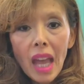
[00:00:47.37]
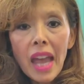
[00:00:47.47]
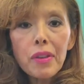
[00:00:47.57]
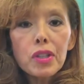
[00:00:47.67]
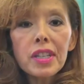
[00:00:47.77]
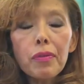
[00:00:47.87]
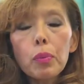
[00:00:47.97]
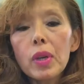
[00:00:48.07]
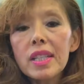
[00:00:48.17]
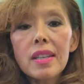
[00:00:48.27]
And there's
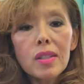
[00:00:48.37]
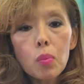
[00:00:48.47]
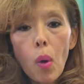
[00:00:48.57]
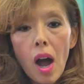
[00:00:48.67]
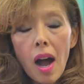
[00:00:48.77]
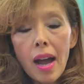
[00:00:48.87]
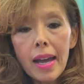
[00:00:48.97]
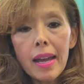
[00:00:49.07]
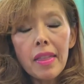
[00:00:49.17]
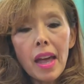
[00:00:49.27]
different reasons
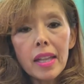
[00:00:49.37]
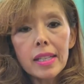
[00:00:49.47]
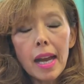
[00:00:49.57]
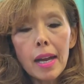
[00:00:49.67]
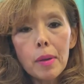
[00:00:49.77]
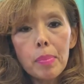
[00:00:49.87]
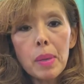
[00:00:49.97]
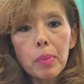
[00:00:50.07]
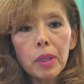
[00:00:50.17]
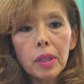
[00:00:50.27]
why that
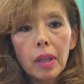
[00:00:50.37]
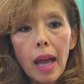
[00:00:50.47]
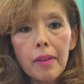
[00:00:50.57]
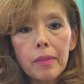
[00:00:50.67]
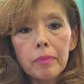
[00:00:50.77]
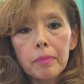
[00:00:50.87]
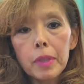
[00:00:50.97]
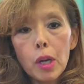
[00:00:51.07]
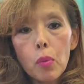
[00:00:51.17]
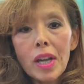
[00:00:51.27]
people,
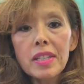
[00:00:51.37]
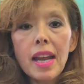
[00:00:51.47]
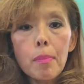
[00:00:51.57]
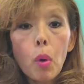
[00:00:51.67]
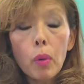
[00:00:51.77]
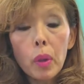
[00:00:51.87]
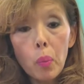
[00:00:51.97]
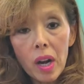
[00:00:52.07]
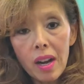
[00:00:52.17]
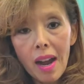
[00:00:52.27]
resonate more with
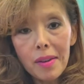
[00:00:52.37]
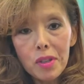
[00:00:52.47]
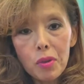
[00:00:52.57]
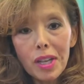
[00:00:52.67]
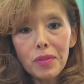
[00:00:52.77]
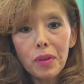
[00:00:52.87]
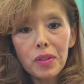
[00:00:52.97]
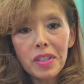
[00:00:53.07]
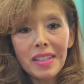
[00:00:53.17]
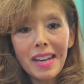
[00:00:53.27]
one kind of stress
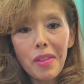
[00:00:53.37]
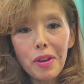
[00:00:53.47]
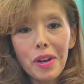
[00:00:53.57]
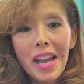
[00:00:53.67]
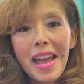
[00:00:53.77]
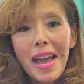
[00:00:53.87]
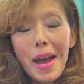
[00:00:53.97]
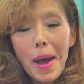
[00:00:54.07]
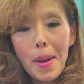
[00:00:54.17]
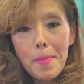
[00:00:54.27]
versus another.
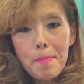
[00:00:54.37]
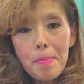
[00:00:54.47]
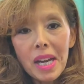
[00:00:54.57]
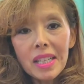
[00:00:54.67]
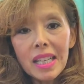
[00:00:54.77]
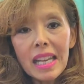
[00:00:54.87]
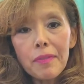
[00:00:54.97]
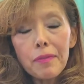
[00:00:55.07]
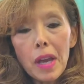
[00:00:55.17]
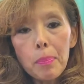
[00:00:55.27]
But
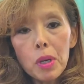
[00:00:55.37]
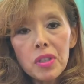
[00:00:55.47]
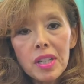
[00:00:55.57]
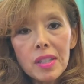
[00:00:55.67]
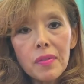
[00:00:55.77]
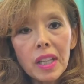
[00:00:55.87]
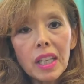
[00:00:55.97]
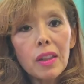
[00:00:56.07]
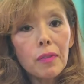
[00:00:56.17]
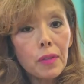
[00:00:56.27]
if a person is
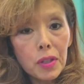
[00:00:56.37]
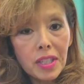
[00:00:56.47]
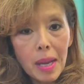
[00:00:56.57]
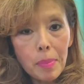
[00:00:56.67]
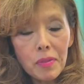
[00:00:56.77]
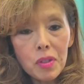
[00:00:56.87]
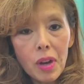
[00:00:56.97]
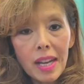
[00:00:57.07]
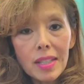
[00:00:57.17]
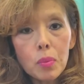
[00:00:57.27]
feeling the first type of
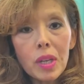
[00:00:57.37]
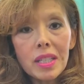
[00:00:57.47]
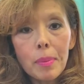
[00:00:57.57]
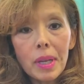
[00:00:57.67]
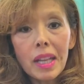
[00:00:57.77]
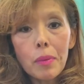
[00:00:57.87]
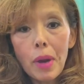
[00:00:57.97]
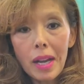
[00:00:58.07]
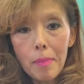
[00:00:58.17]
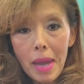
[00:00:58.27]
stress, we typically
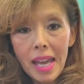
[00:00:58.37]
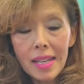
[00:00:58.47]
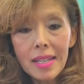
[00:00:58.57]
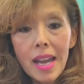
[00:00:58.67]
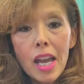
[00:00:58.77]
recommend